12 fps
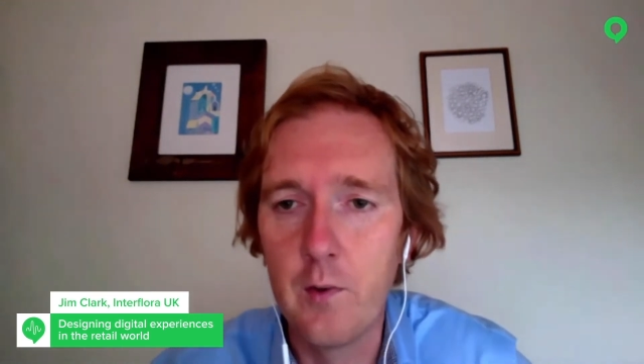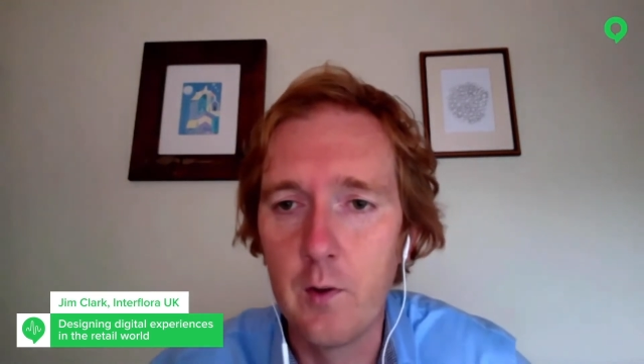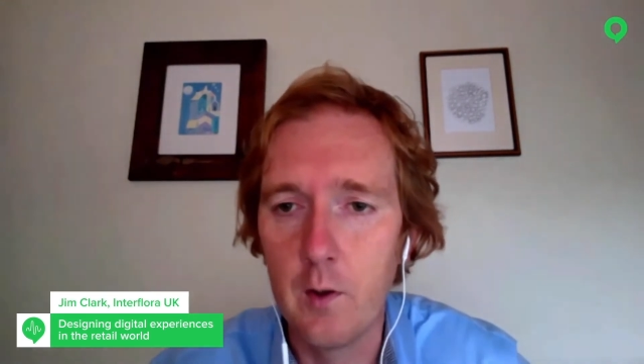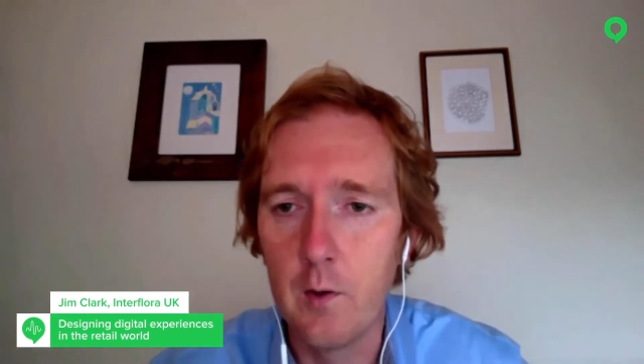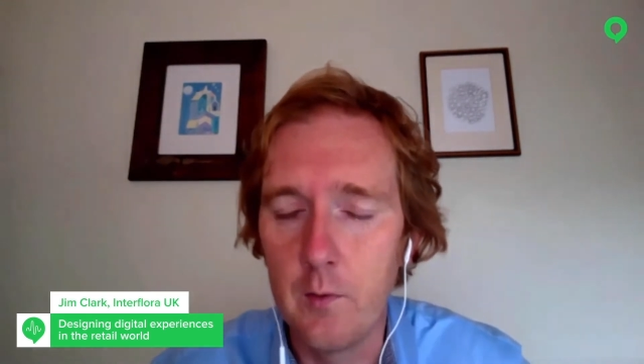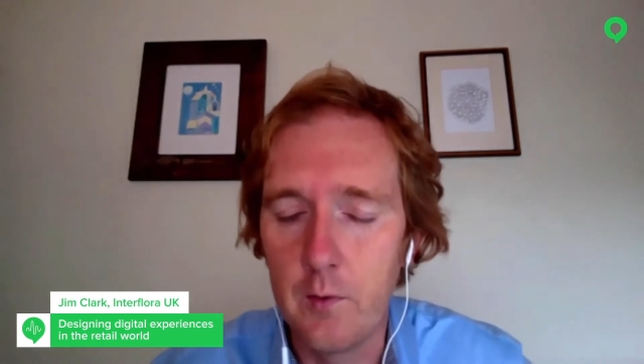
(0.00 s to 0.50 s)

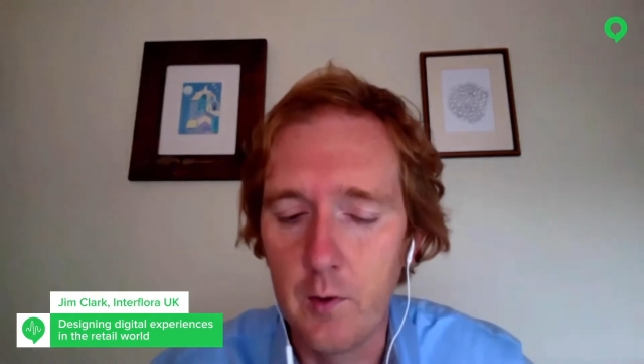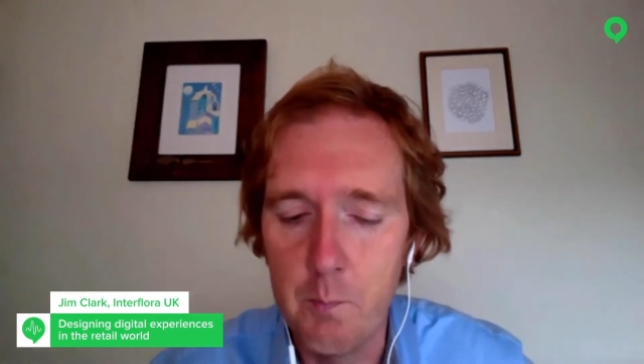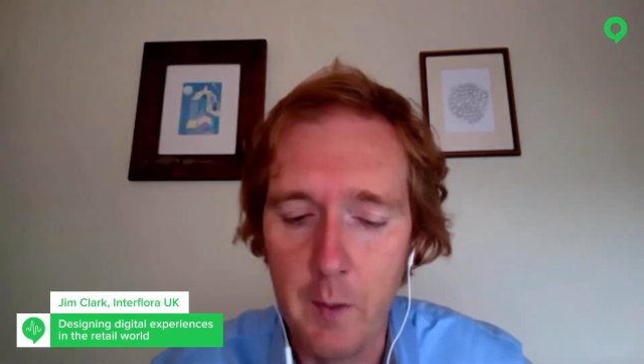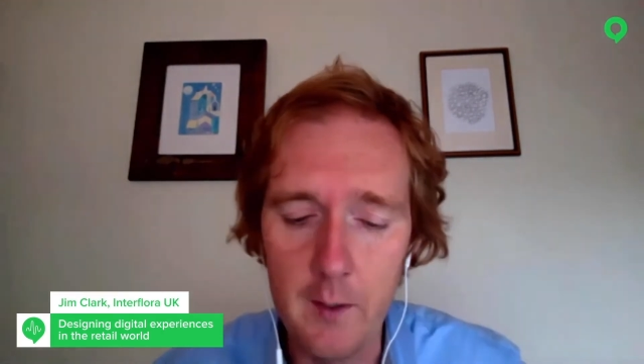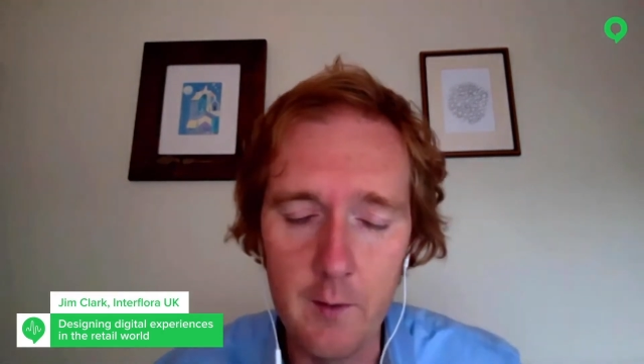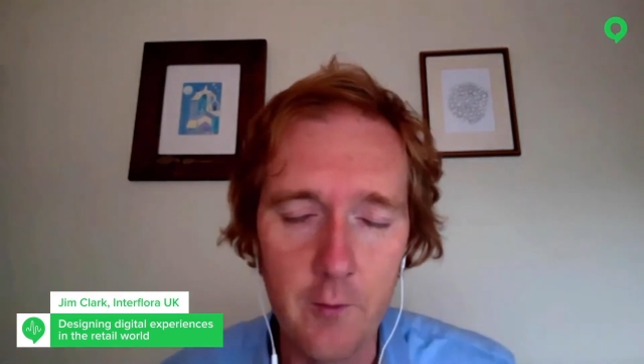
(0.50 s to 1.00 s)
to
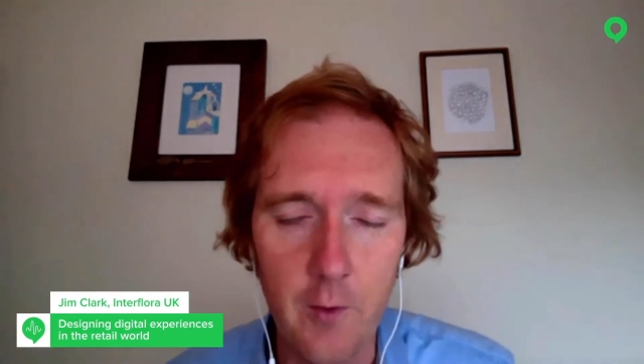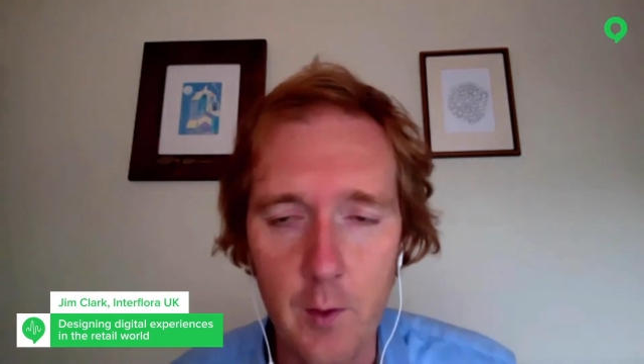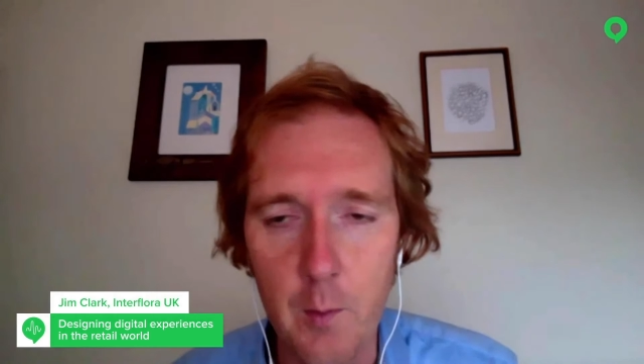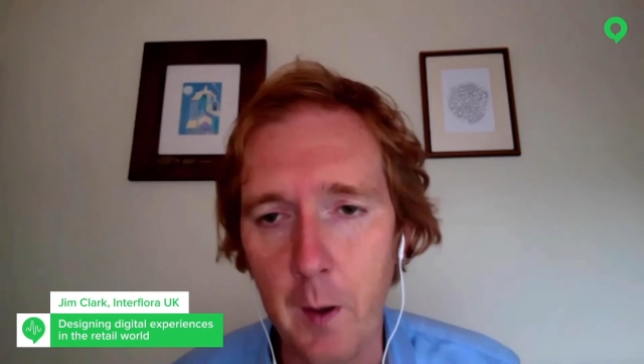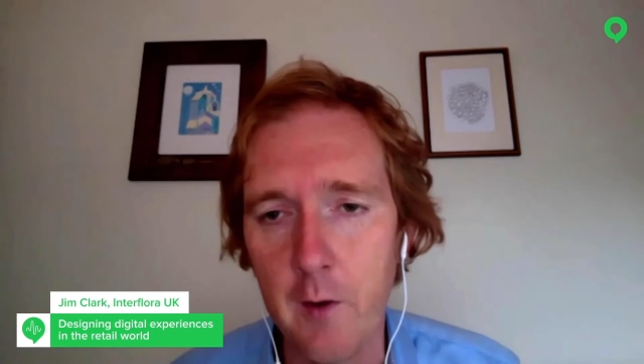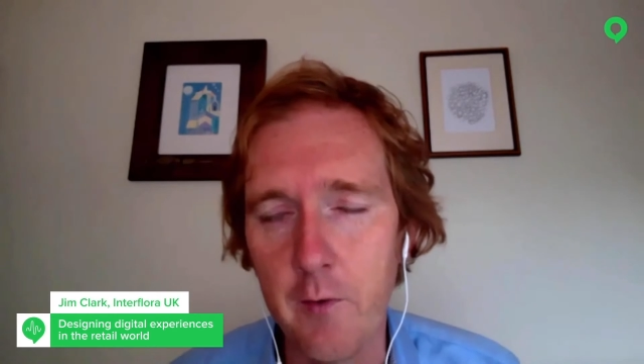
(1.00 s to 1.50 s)
meet for the
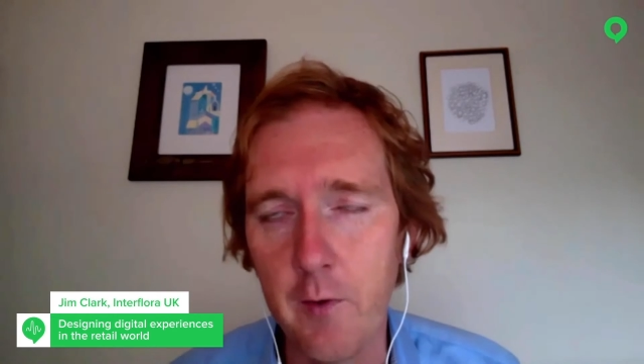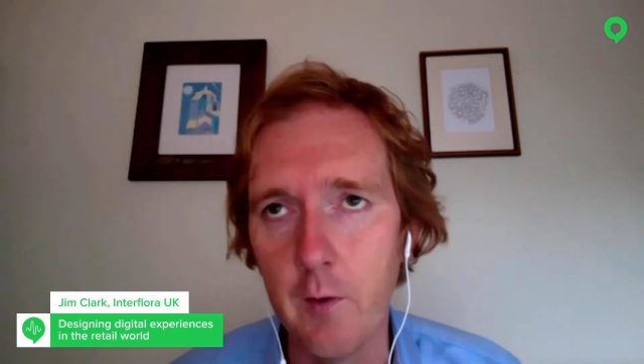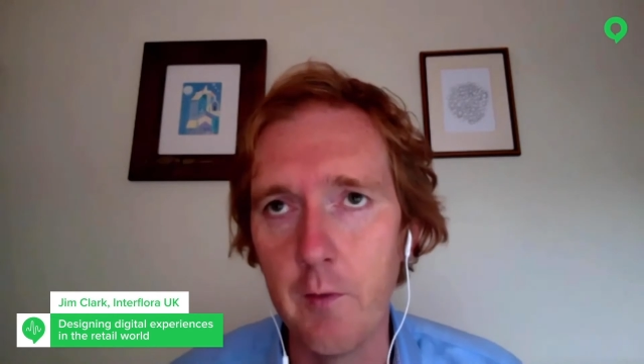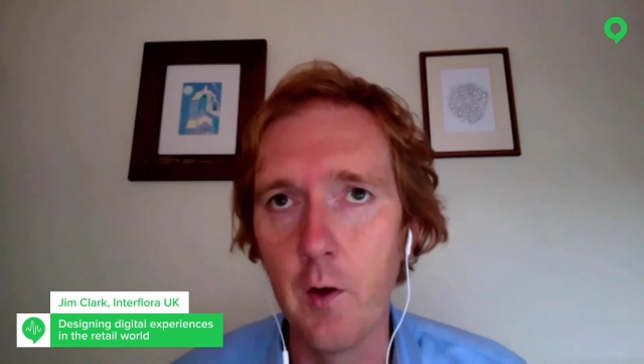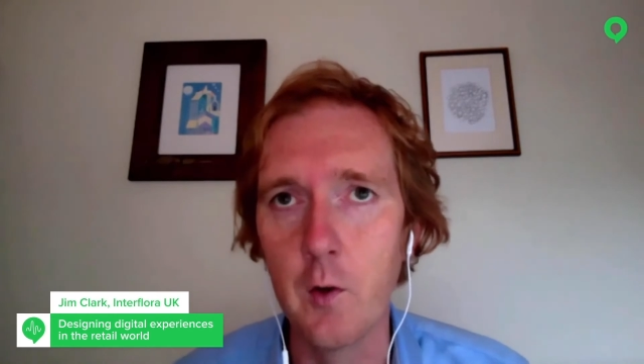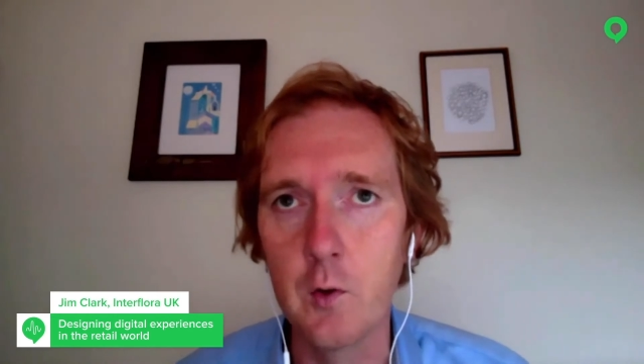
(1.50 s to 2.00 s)
benefit
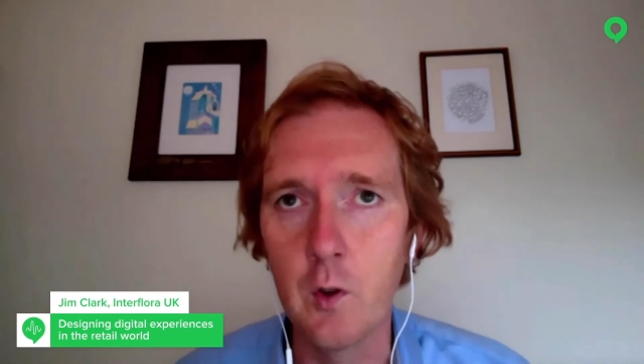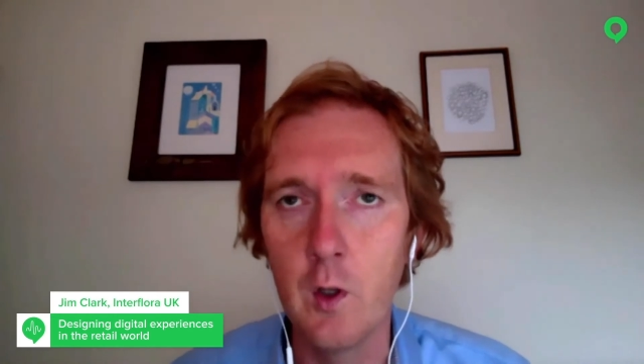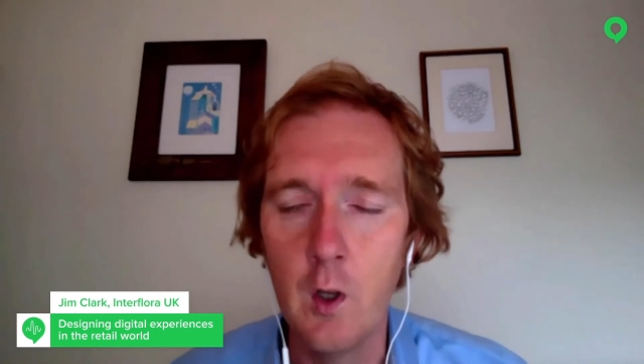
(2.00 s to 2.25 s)
of those